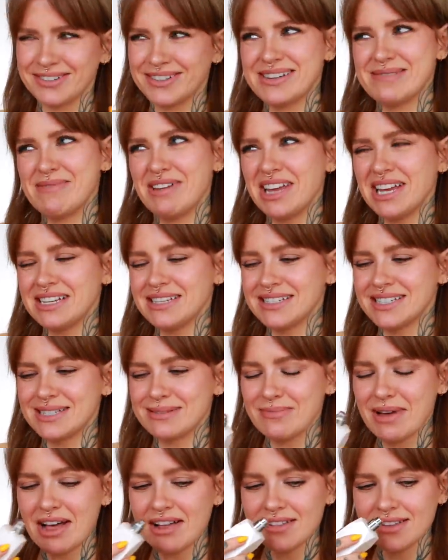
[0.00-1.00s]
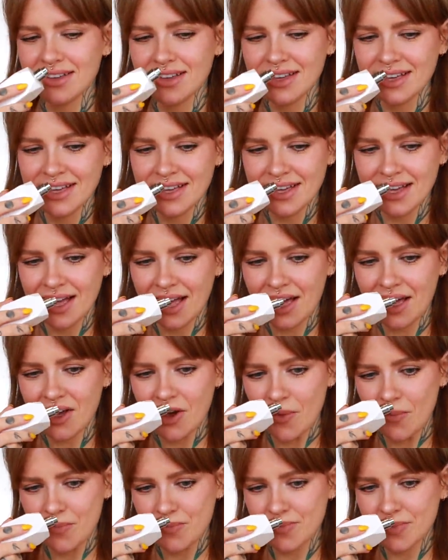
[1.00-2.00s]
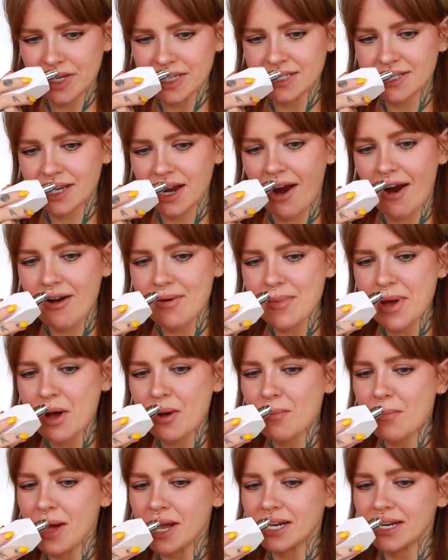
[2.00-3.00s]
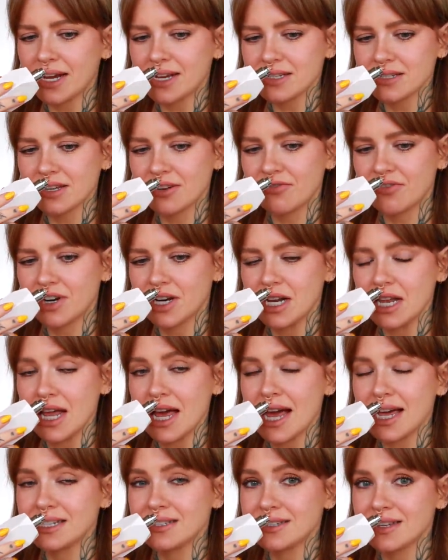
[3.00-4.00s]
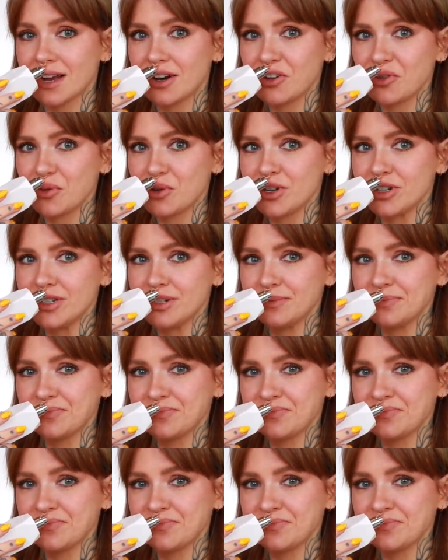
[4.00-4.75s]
creamy smell. Um, it's caramel, Madagascan vanilla, and sandalwood.